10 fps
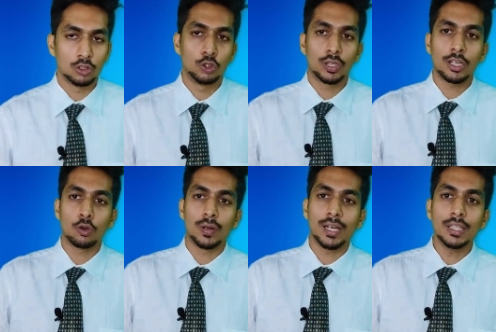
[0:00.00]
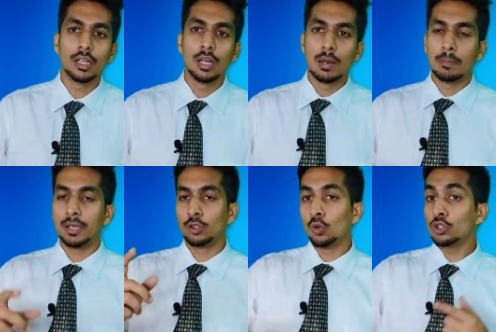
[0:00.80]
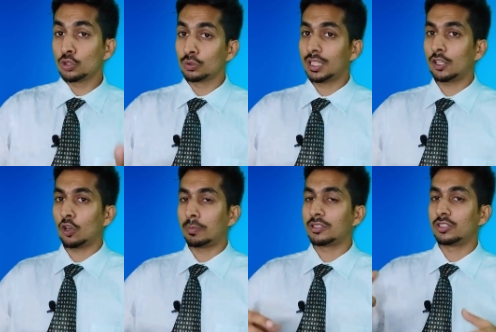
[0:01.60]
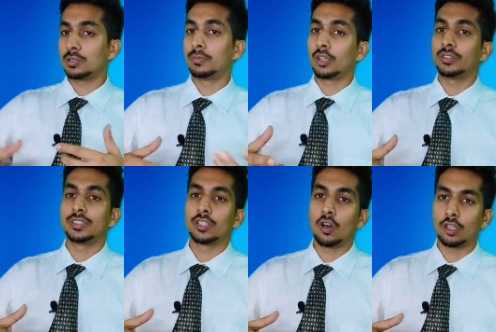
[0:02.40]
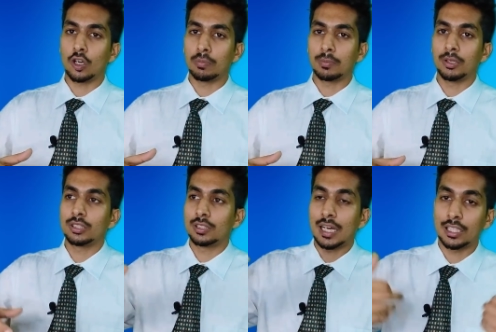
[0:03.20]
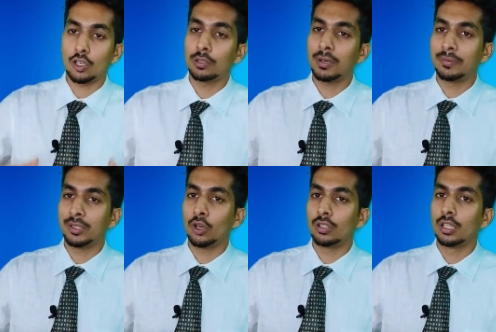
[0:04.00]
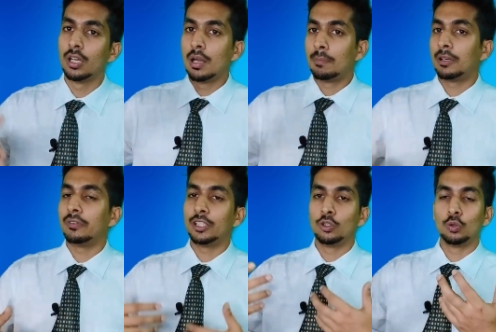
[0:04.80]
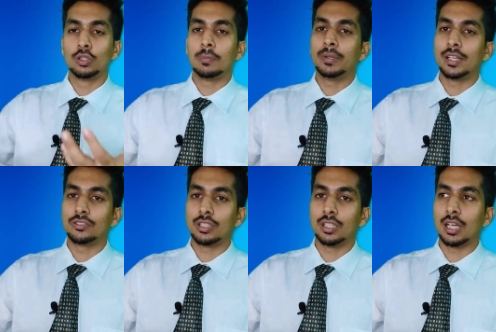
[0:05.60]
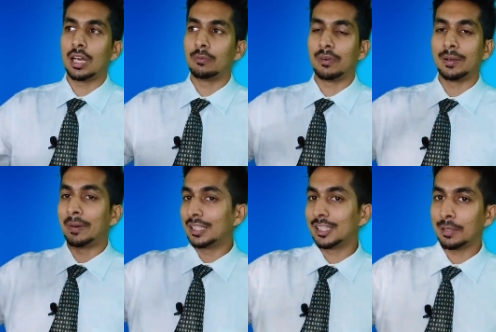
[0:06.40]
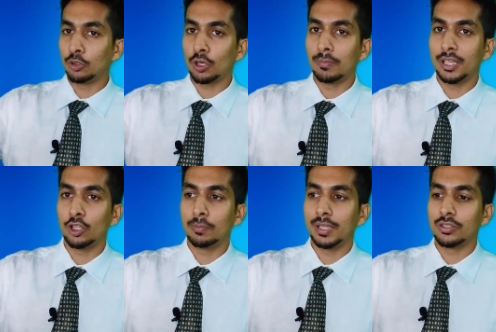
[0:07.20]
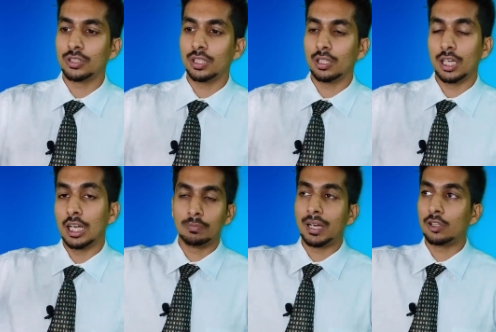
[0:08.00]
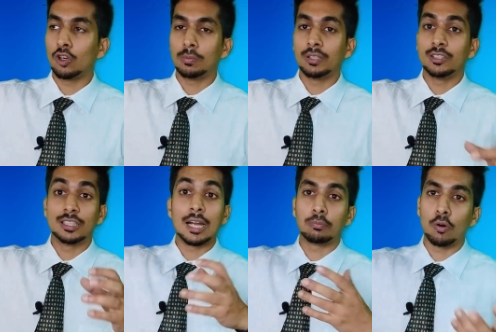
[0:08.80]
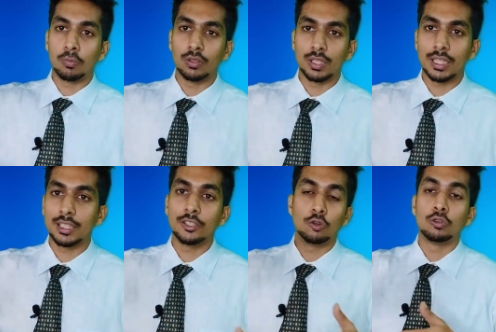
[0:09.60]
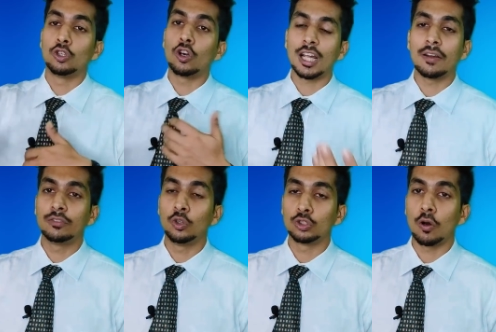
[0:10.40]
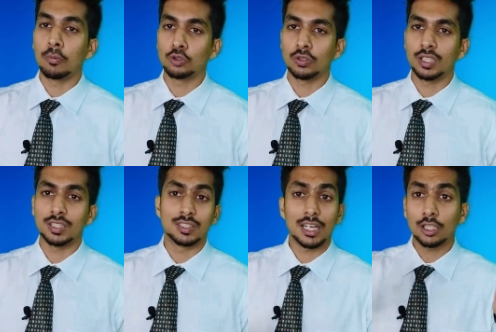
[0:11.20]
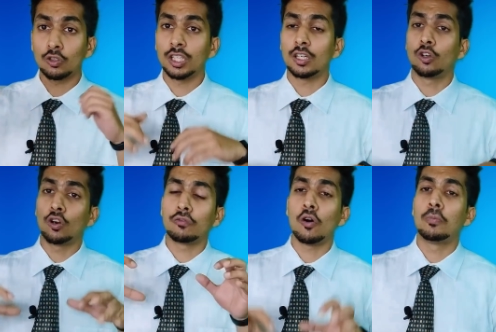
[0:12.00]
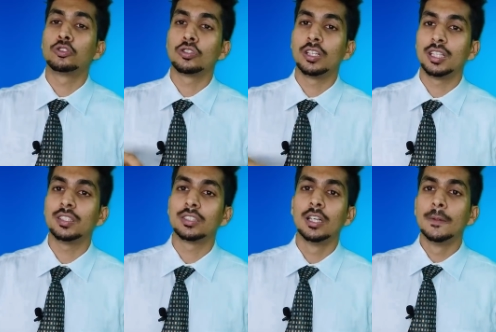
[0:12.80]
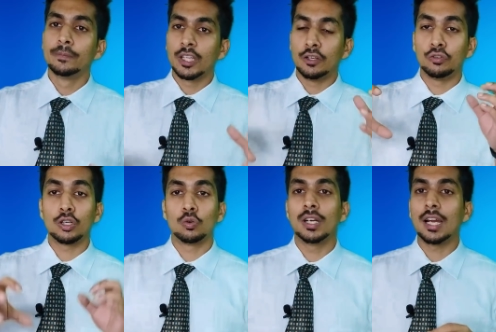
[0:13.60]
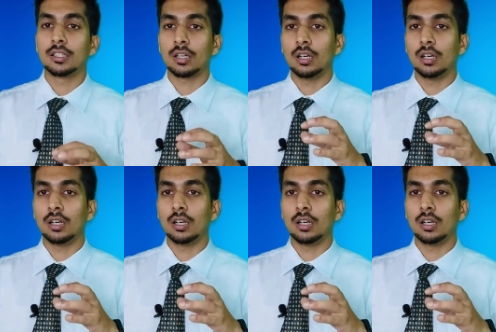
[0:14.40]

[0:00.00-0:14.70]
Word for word: you can go ahead but don't choose that topic just because it's a hot topic because right now it might be hot but when you do the phd and by, by the time you complete your phd it might not be that popular and then you would not have those opportunities right now there are a lot of opportunities if you are good at